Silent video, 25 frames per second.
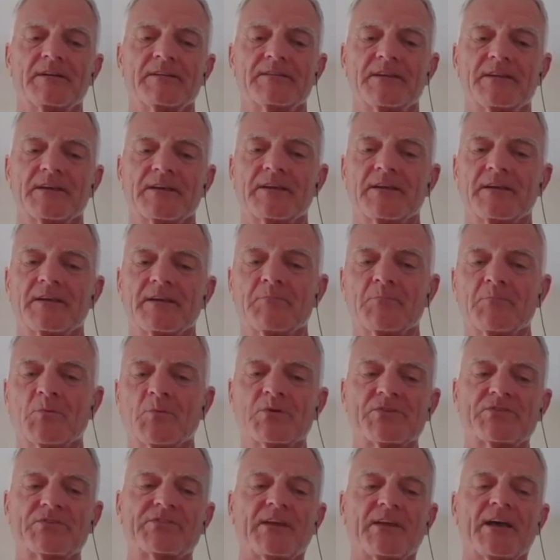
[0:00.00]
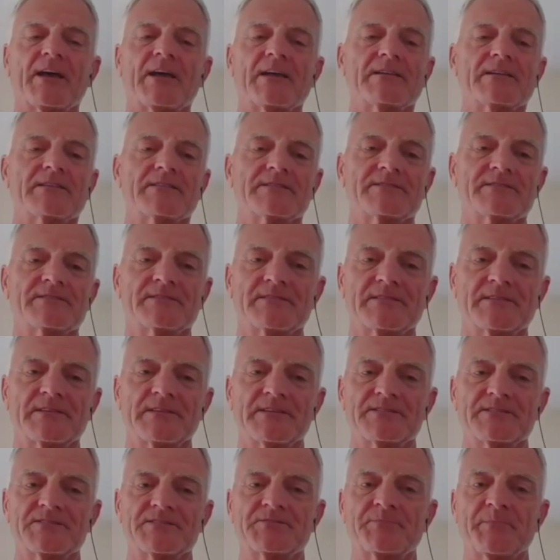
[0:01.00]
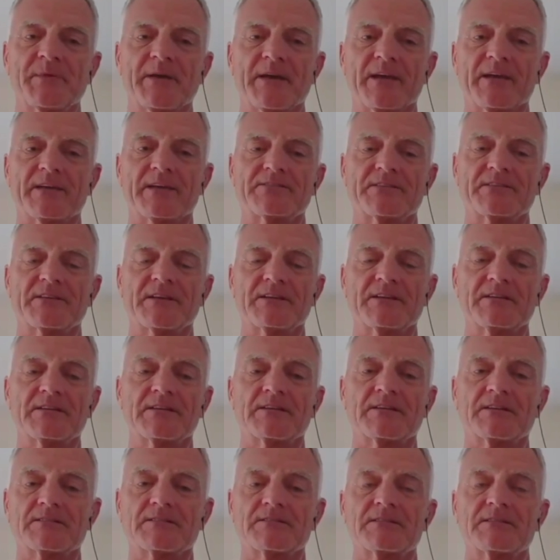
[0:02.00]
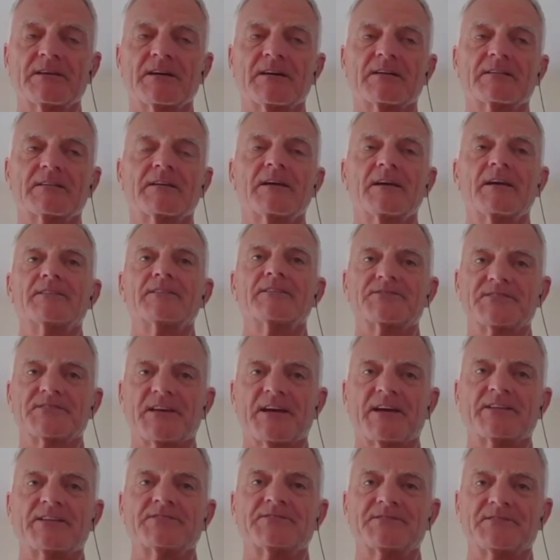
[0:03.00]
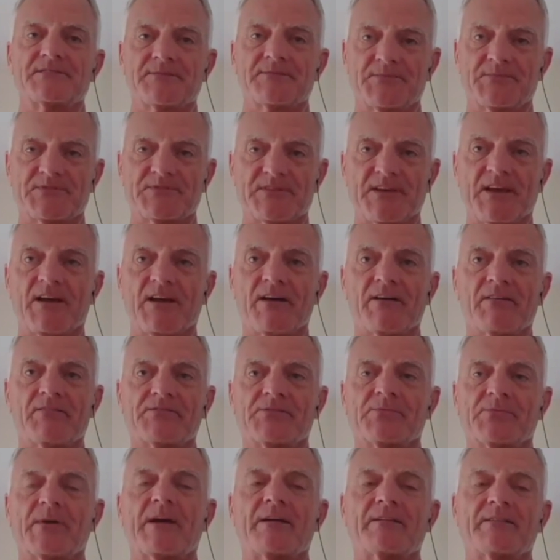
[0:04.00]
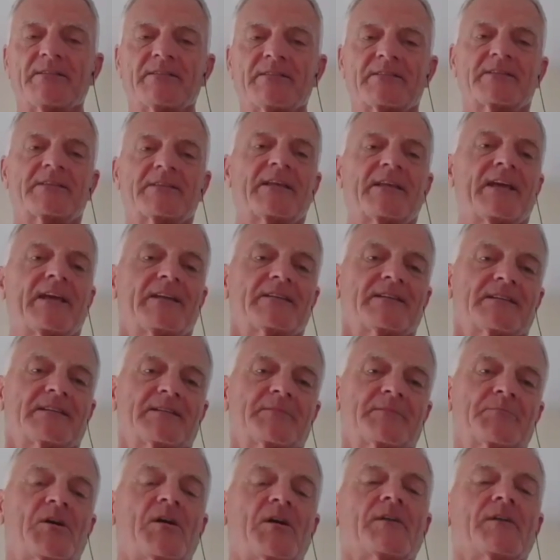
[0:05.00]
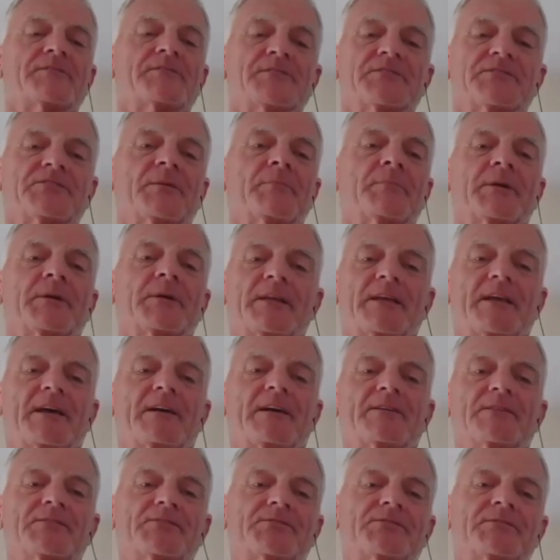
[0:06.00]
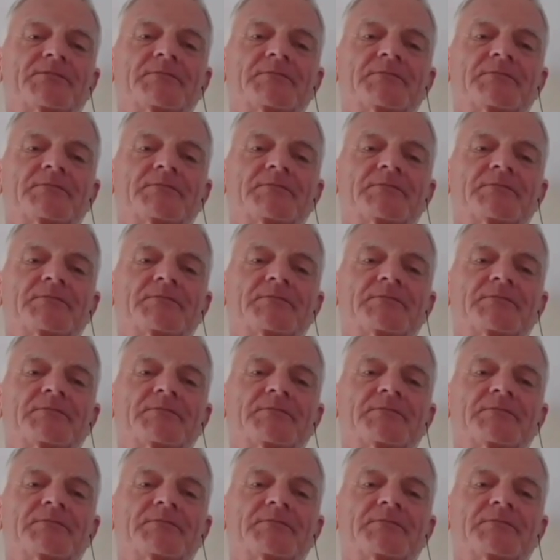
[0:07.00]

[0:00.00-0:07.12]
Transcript: to get more science in space and to conduct the science themselves rather than handing them off to somebody else.